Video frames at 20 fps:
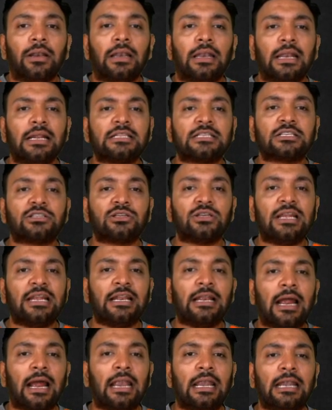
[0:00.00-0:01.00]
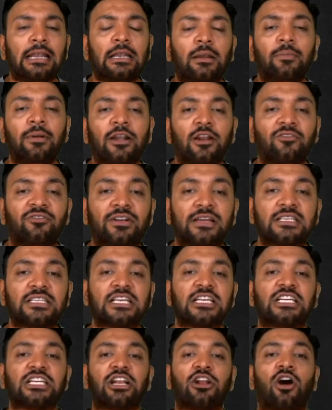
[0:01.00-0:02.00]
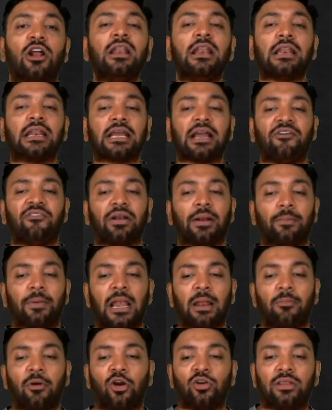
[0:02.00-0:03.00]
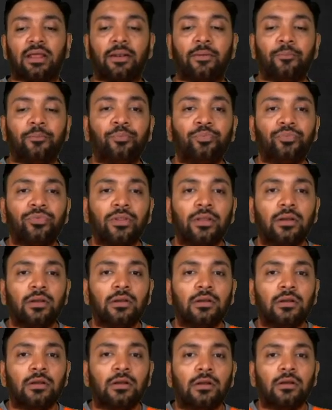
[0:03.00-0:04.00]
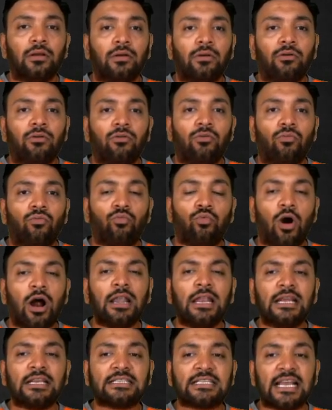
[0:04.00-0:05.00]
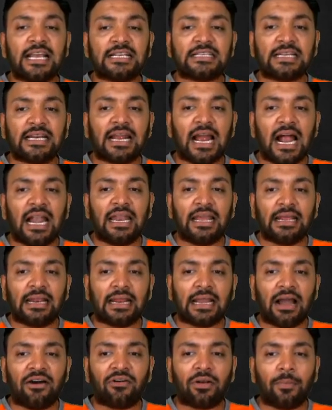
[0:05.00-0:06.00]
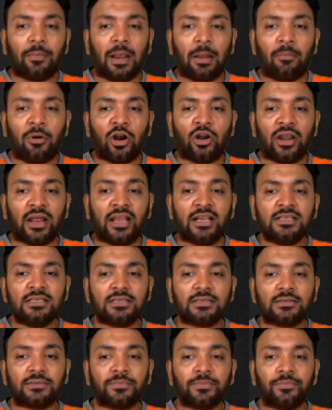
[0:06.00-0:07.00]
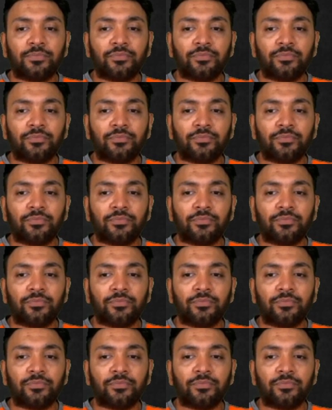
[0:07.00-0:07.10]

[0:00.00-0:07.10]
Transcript: Let's see a little bit of discussion on recoverable amount. What he says regarding recoverable amount is,